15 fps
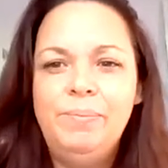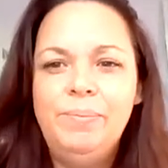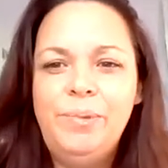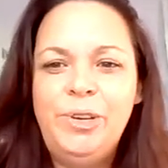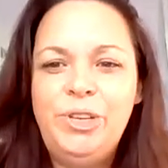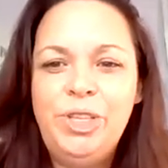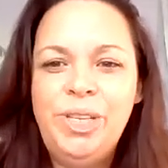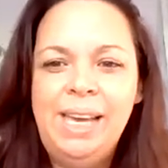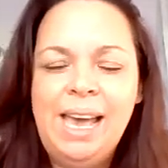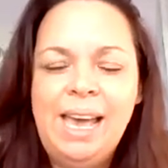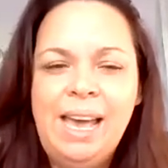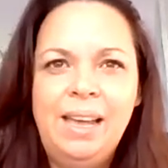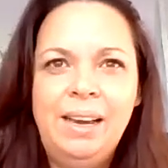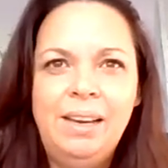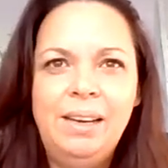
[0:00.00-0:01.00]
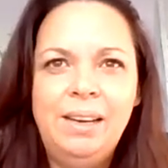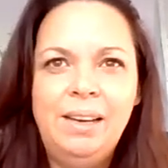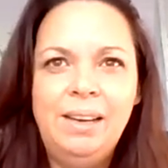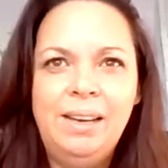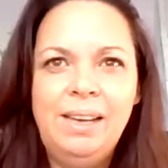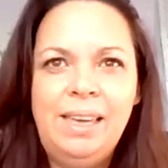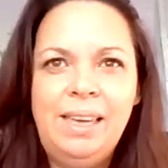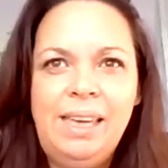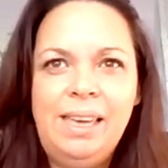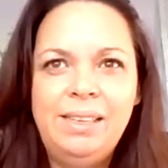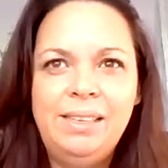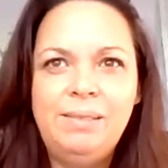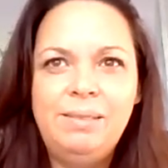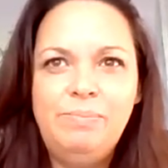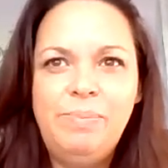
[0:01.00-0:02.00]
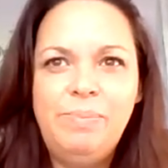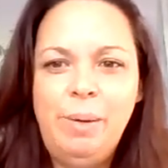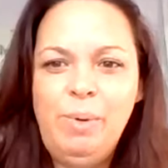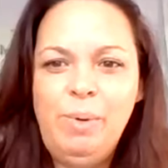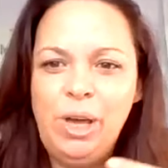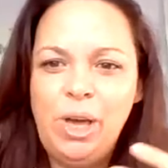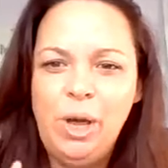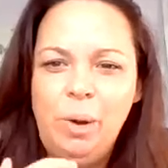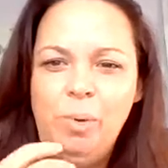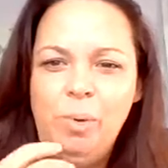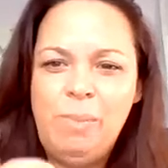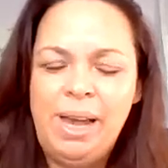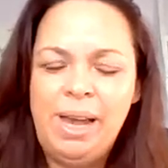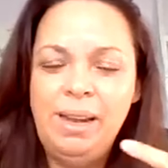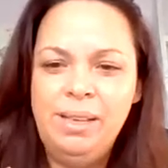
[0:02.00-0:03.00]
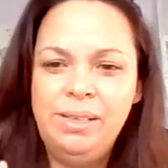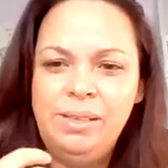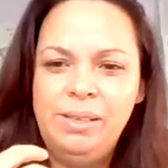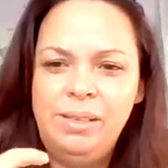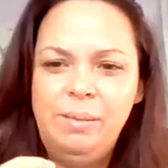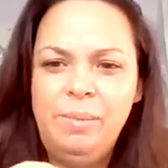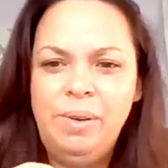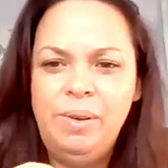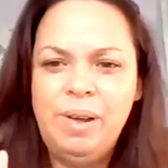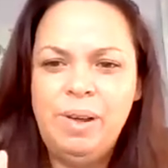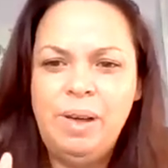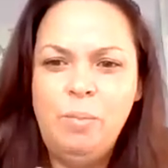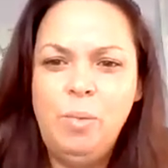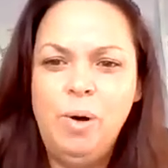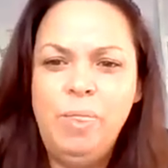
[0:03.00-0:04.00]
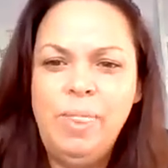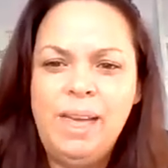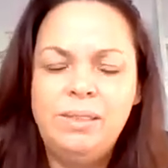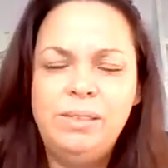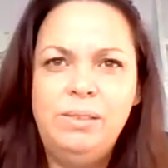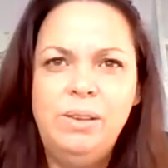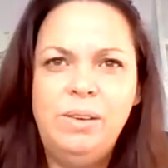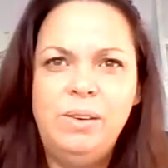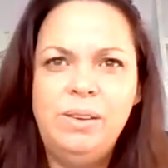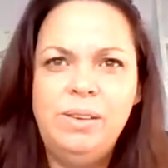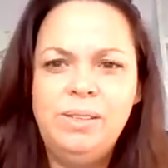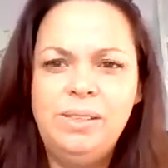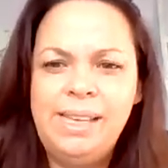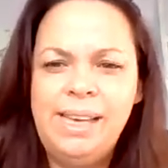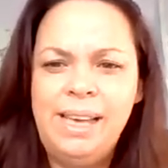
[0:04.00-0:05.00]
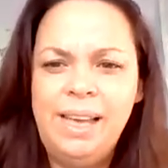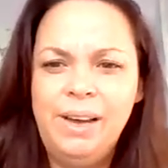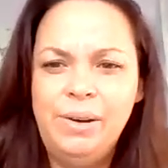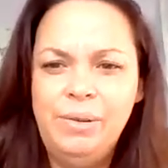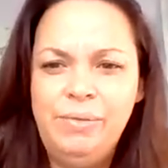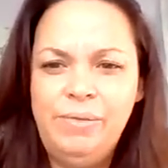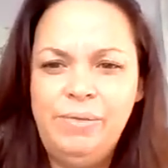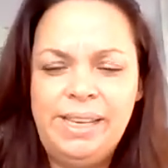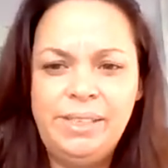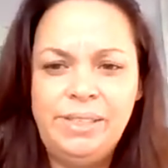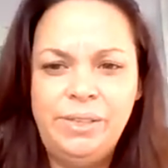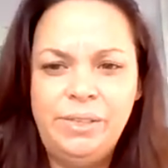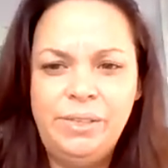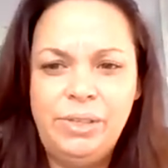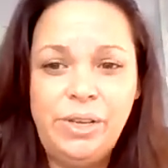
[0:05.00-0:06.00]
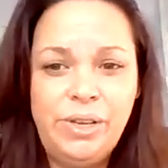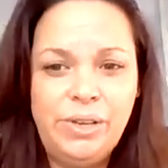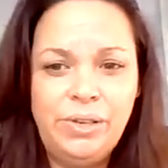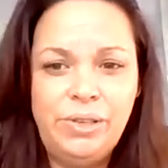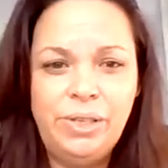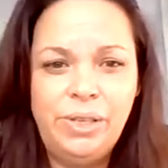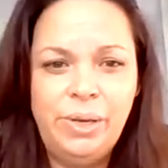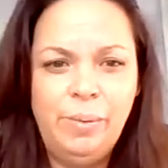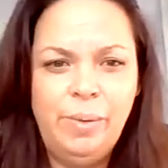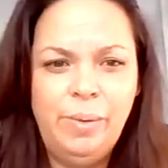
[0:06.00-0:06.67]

which again, it's maybe a coping mechanism and one that's not as healthy to turn to,